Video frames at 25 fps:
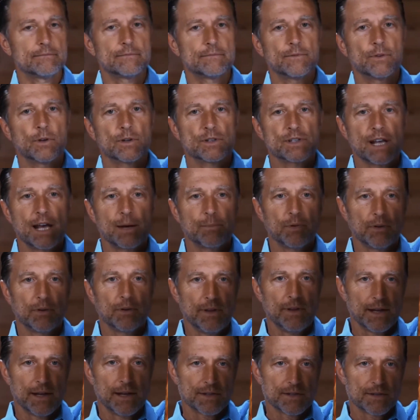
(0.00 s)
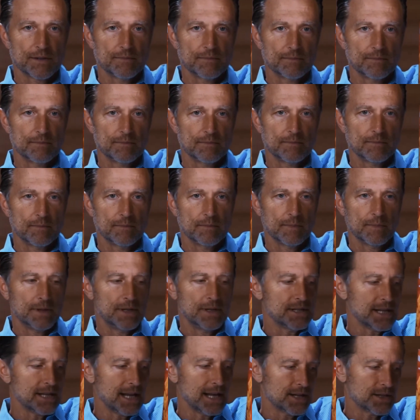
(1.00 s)
For example, this.
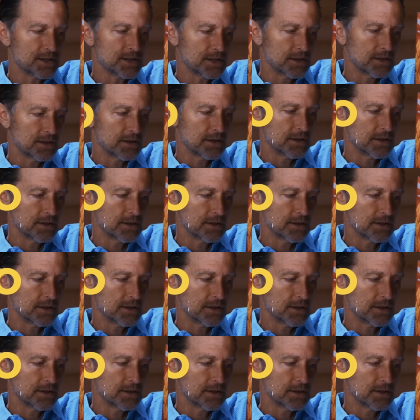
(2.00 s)
This has